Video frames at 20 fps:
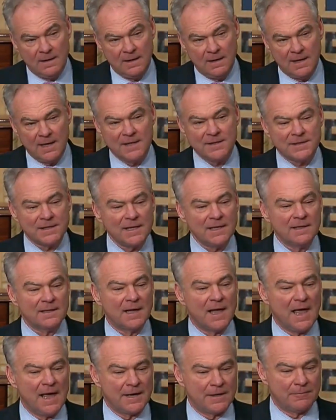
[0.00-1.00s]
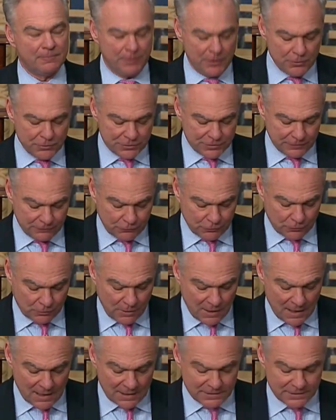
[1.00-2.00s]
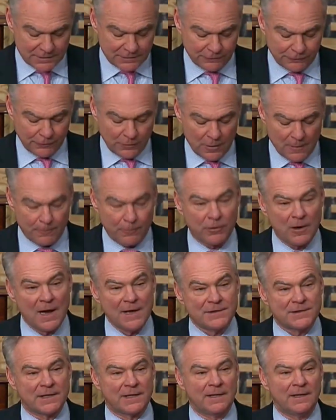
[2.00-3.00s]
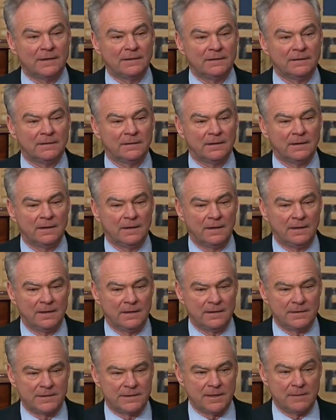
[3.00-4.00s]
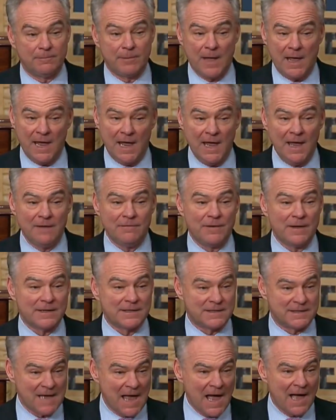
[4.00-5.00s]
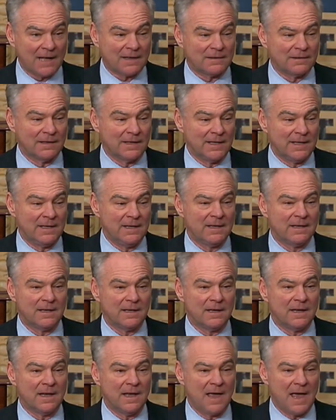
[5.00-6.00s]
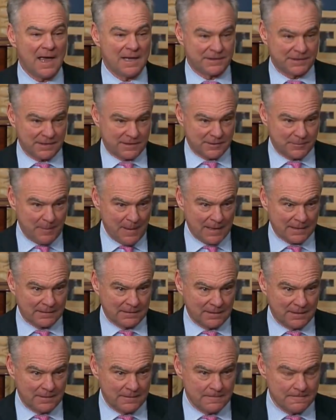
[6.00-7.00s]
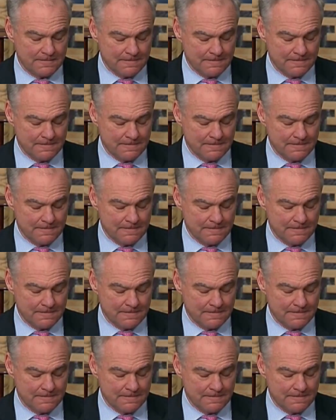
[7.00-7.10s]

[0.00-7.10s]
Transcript: Is it an abuse of trust for a president to behave exactly as expected?